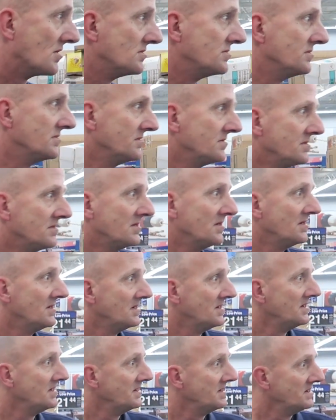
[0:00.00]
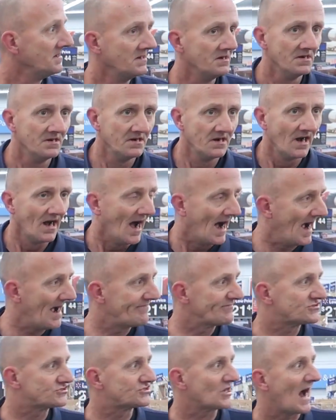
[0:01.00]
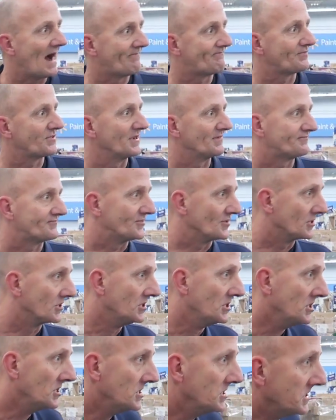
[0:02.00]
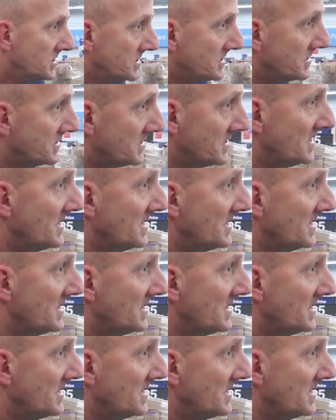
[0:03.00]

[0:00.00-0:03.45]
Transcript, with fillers: What happened? I have a shoplifter. Huh?